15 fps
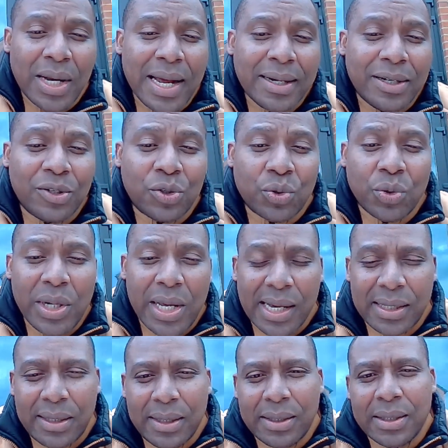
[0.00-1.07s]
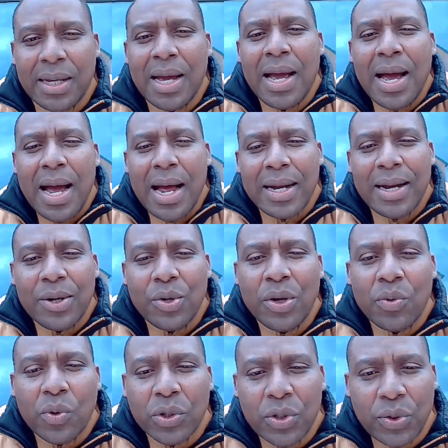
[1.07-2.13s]
like this truly exists and then
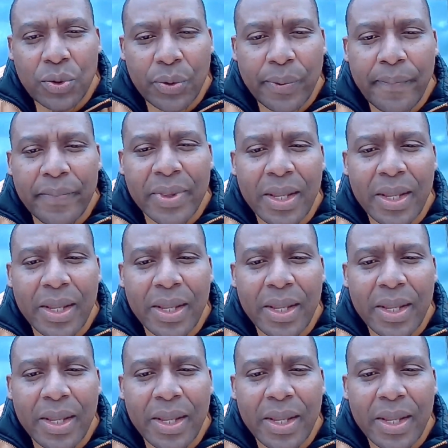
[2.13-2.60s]
knowing what to do.